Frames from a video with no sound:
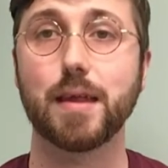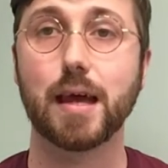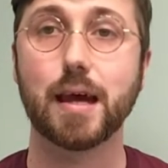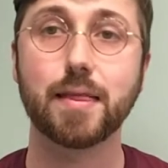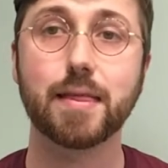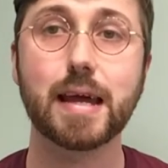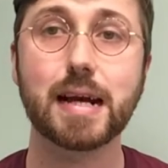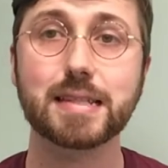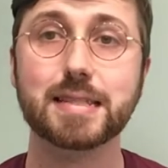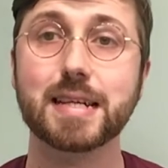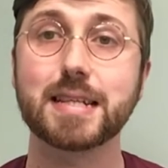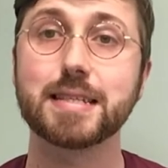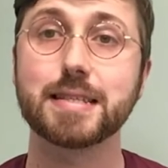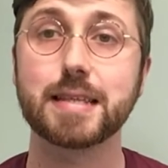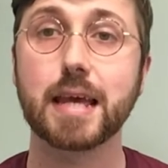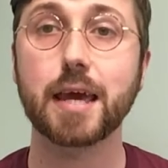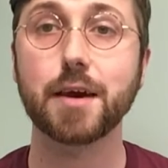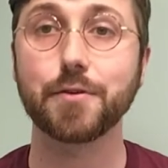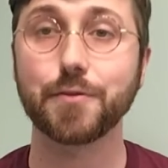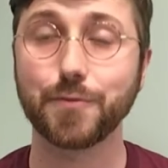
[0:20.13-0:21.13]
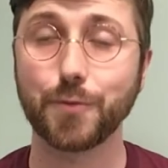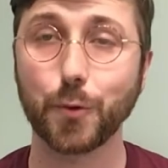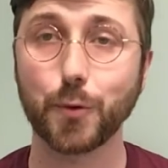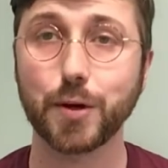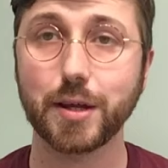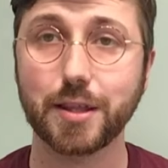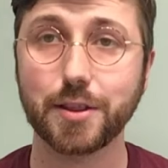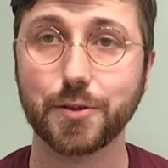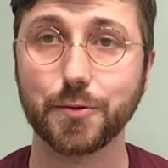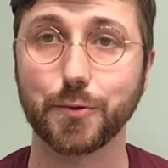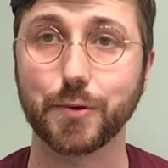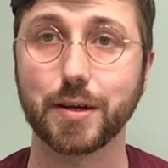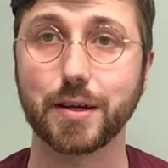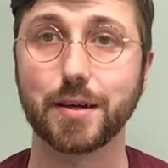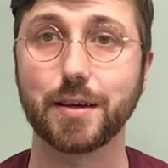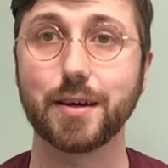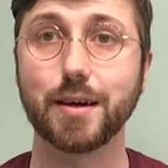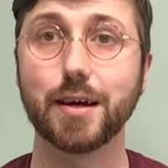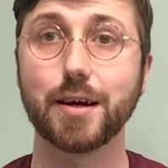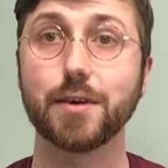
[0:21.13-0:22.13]
and that's Isaiah
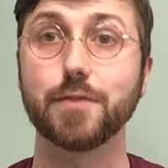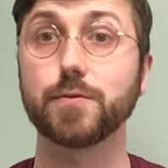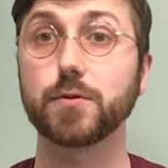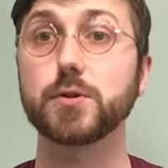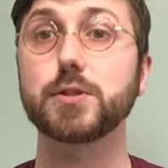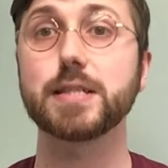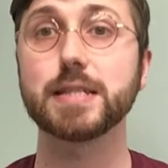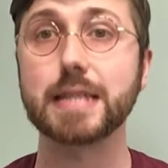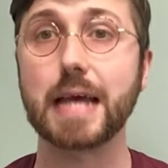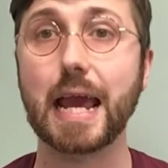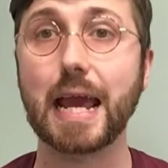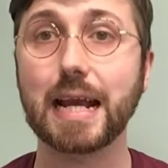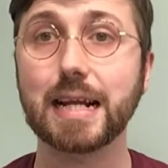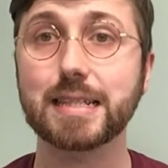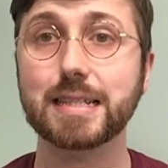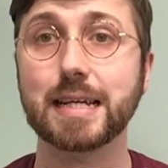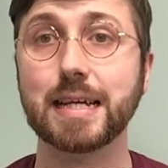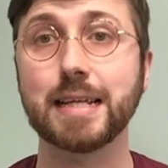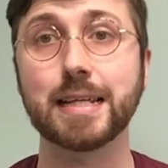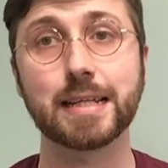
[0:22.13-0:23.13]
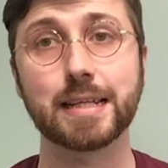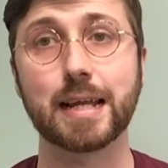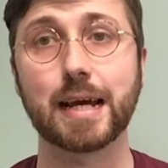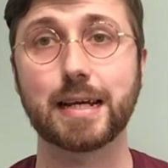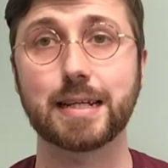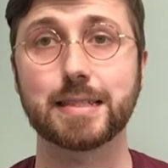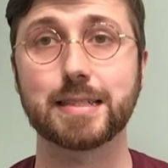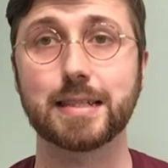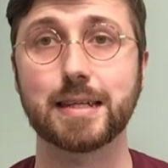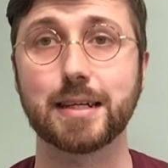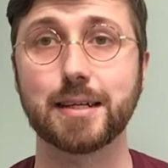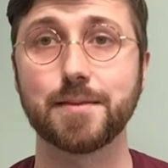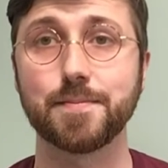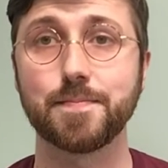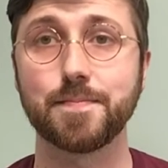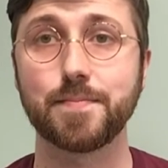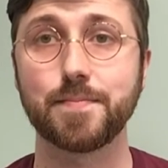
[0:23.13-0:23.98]
43, verses 18 and 19.